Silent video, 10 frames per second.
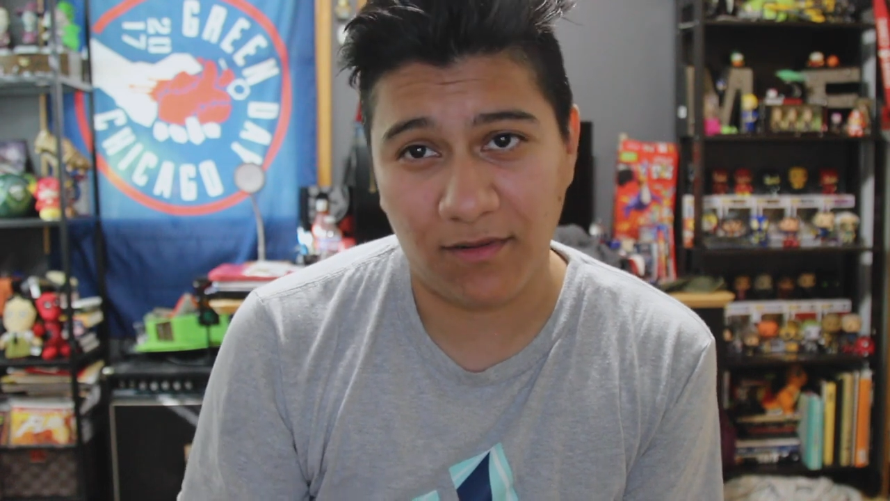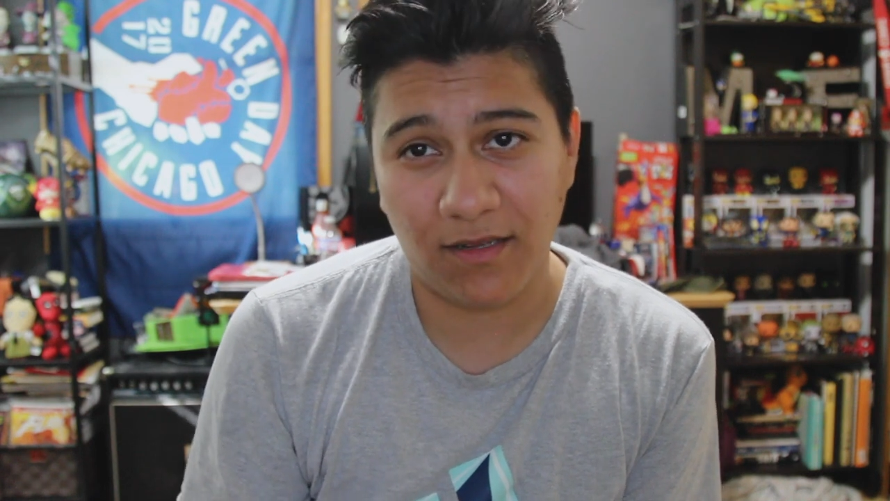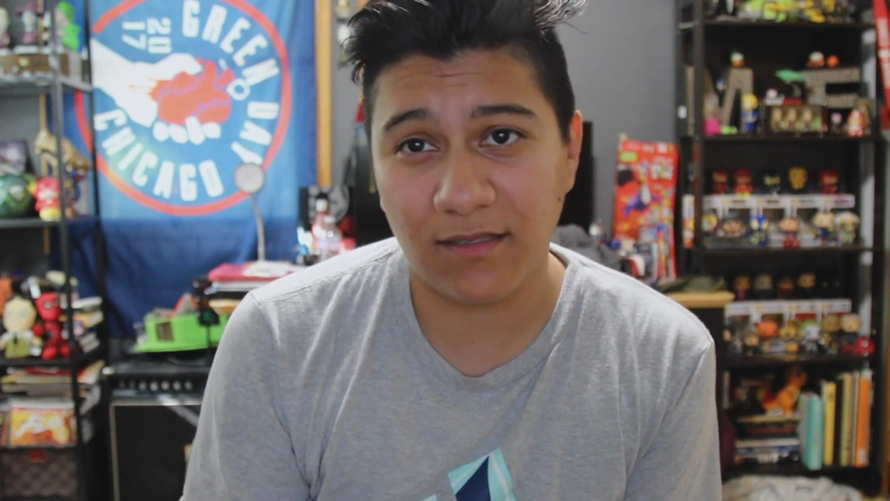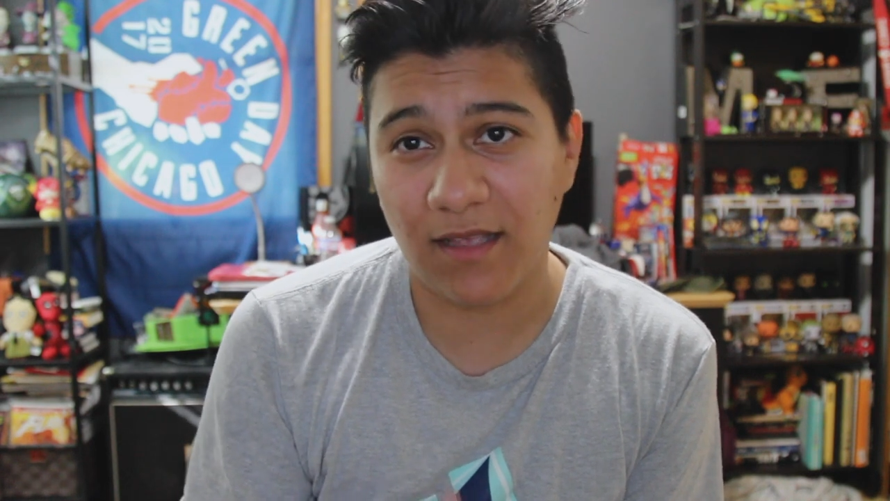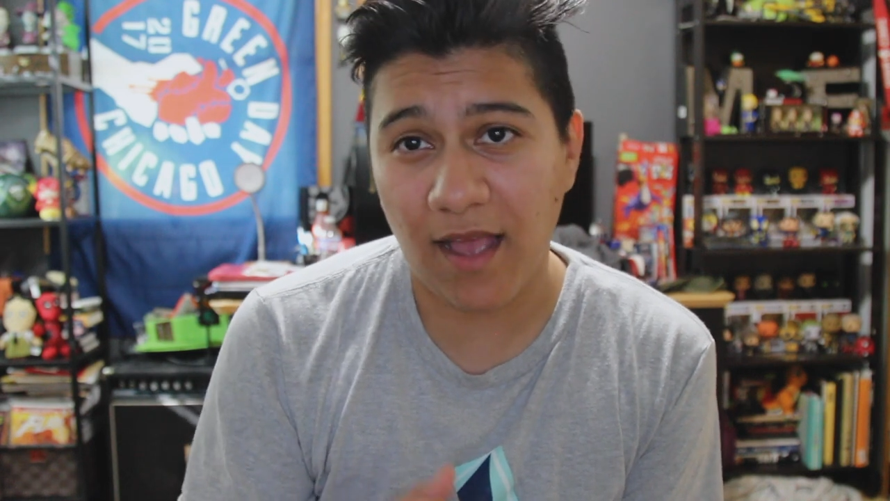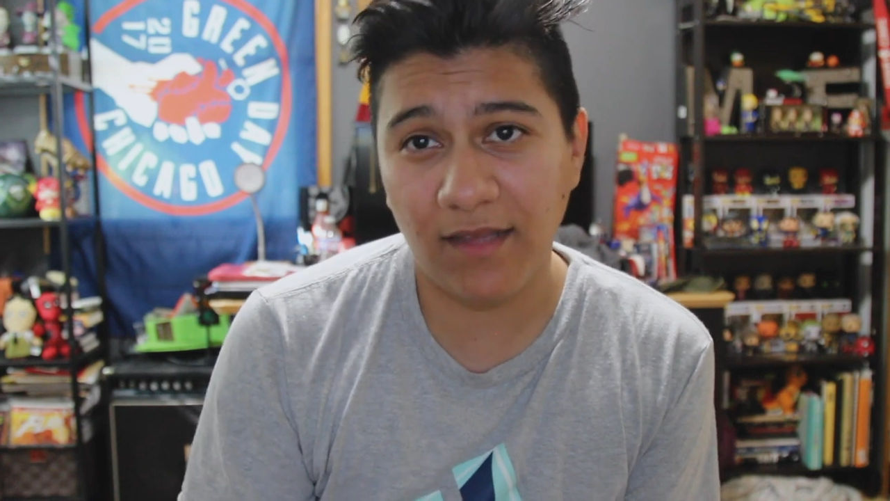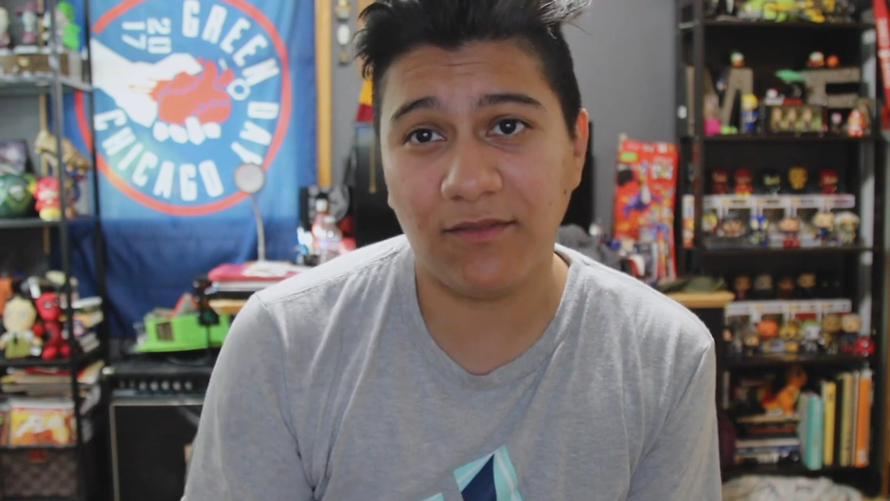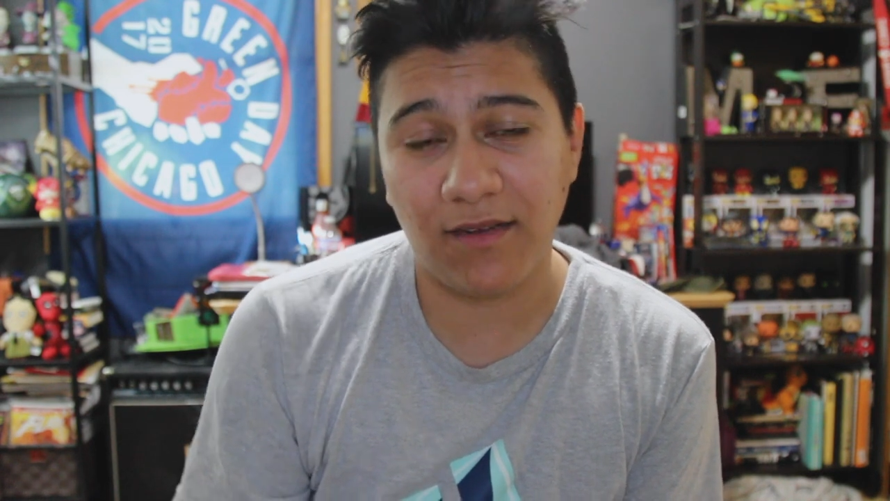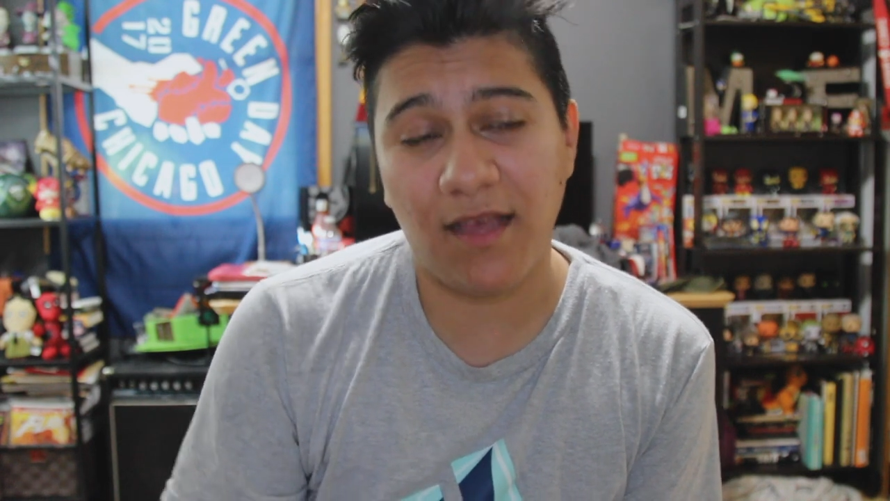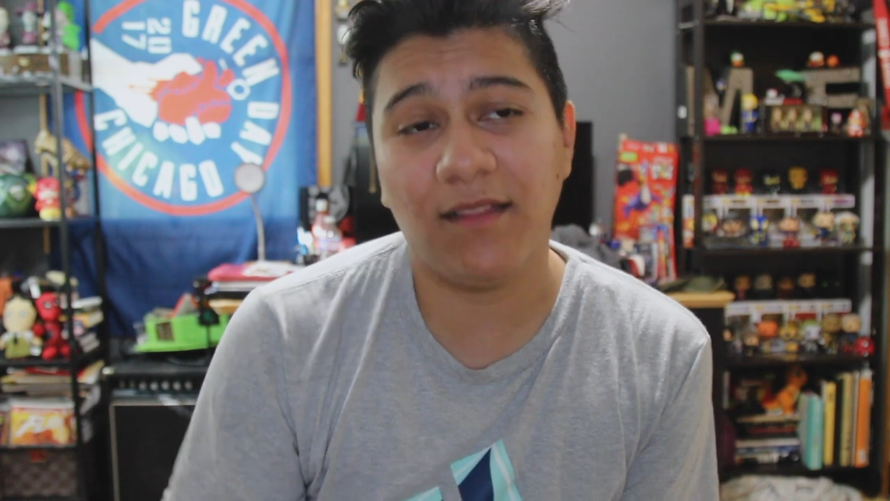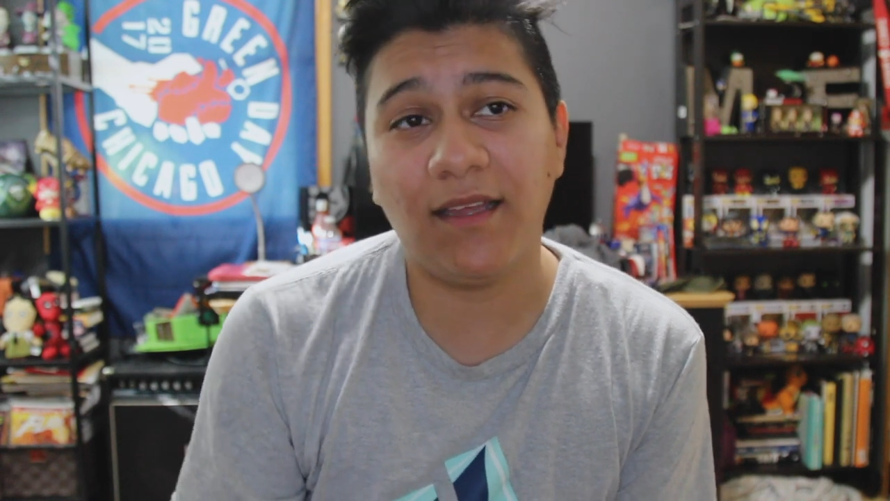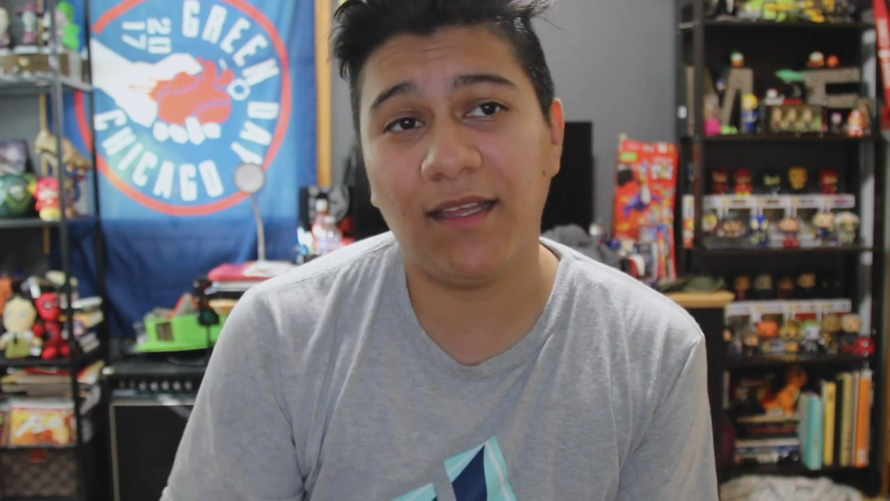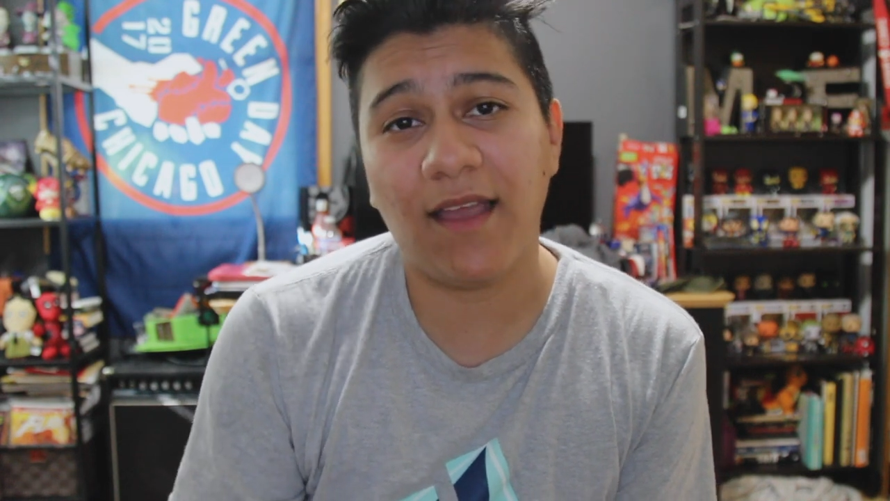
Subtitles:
because I do not like